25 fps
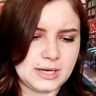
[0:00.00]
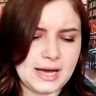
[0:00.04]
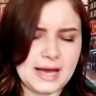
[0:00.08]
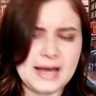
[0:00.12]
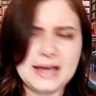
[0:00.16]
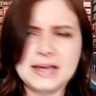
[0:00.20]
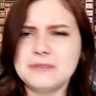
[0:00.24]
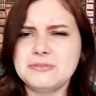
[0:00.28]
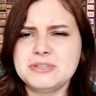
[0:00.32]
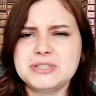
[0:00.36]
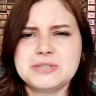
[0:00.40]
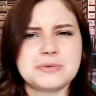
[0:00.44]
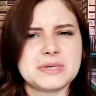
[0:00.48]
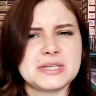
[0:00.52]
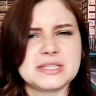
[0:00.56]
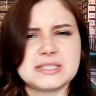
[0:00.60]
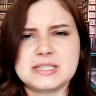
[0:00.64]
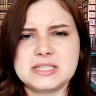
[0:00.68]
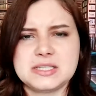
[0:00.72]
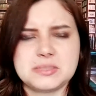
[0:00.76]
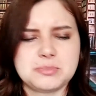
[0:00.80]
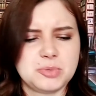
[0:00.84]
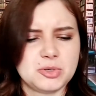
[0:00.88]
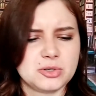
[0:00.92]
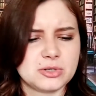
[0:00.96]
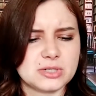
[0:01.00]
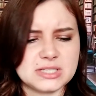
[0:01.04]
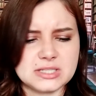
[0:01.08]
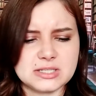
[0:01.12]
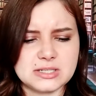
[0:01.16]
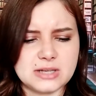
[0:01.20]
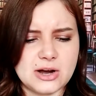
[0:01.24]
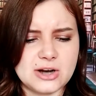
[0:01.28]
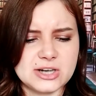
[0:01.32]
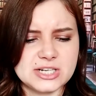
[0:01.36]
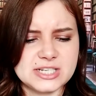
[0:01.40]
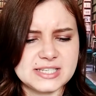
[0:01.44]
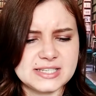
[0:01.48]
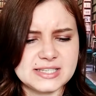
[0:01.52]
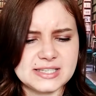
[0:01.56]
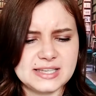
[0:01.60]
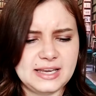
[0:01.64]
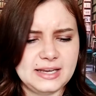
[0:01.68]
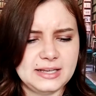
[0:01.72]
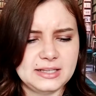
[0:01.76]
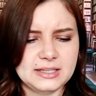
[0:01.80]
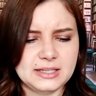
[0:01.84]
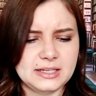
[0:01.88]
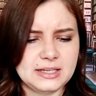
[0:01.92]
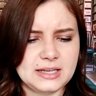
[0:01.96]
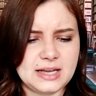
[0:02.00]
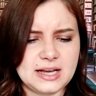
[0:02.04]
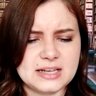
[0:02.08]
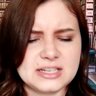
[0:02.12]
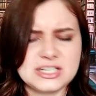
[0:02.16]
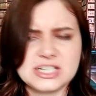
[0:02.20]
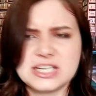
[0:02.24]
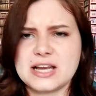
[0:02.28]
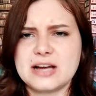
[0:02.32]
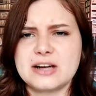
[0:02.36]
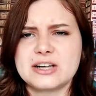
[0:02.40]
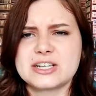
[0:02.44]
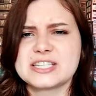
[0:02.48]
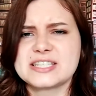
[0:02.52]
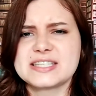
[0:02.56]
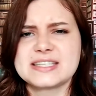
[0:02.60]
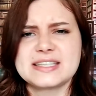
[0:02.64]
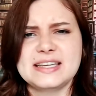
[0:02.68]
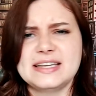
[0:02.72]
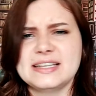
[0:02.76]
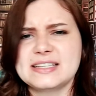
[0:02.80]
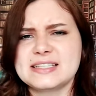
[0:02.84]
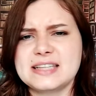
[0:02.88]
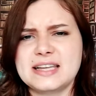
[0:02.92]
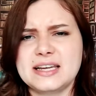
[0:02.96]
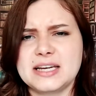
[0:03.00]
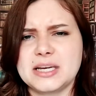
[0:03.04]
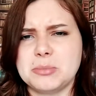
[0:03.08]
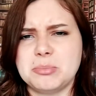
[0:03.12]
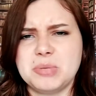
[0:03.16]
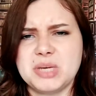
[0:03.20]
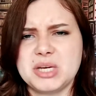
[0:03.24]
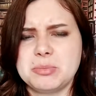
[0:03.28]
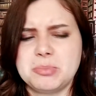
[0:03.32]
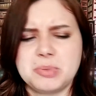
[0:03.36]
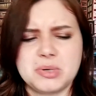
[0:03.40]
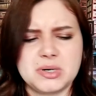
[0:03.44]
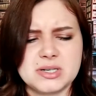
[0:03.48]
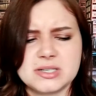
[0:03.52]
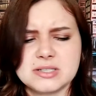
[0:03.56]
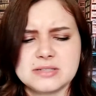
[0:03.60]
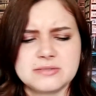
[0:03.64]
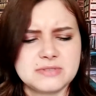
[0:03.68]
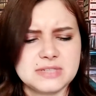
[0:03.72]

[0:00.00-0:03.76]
I haven't read these books. Are snakes like a big part of